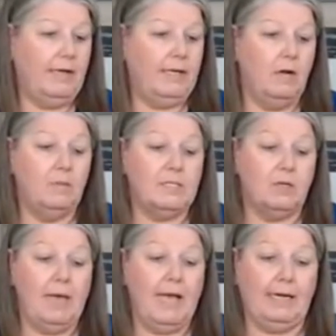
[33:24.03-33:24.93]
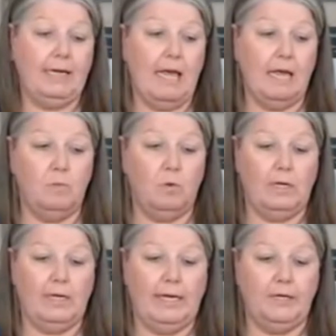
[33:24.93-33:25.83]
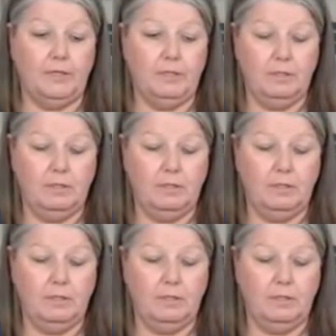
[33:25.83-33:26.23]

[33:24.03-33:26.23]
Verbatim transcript: I can always go back and add more later.